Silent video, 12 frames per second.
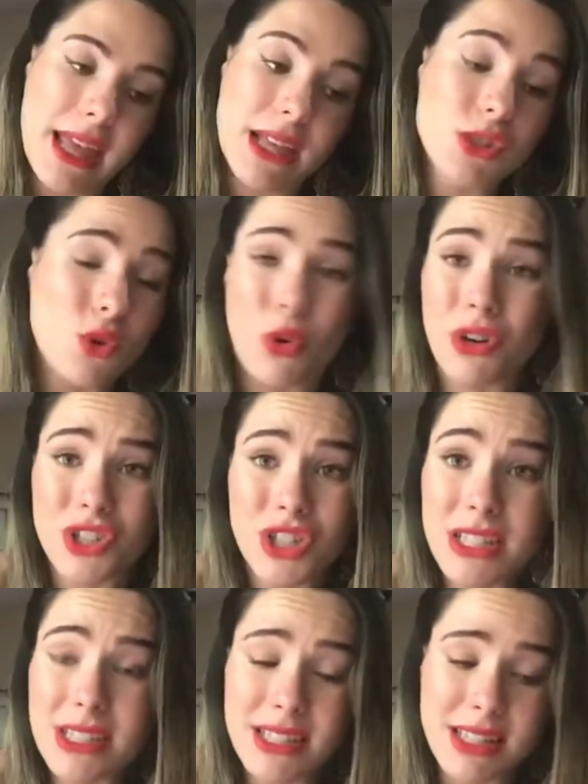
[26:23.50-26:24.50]
It's
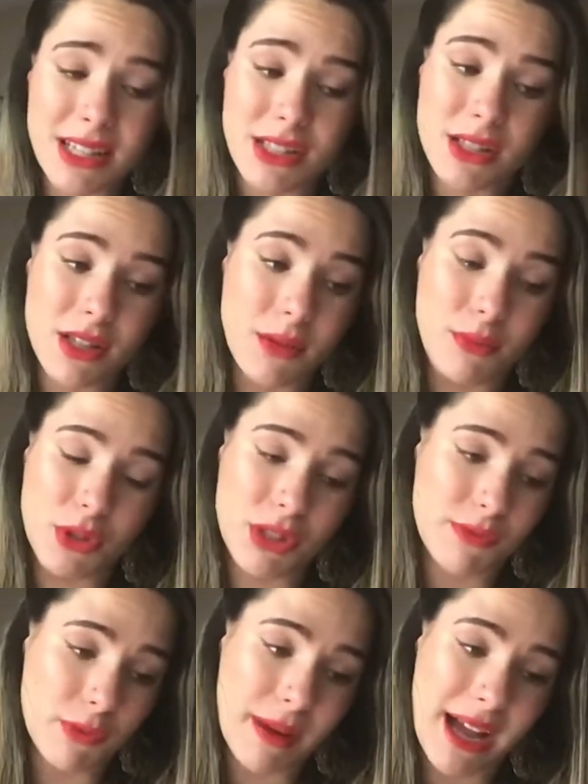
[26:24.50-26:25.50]
gorgeous. It's a
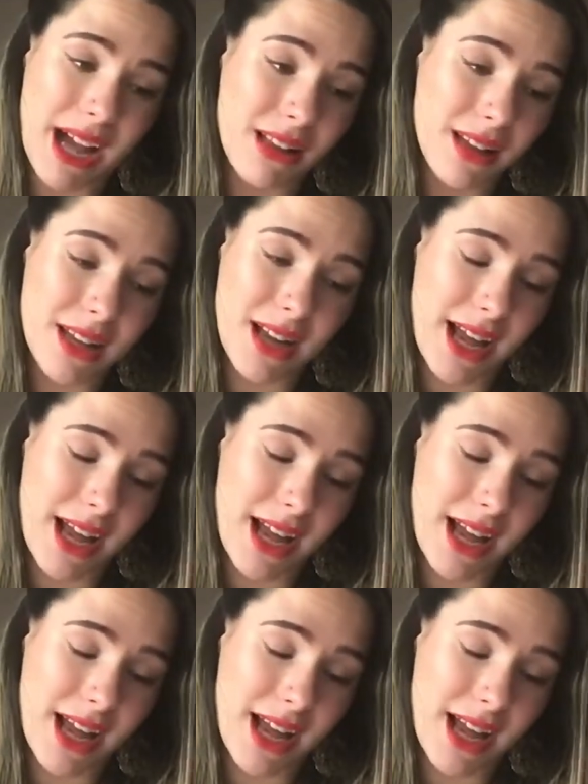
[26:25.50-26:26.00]
beautiful palette.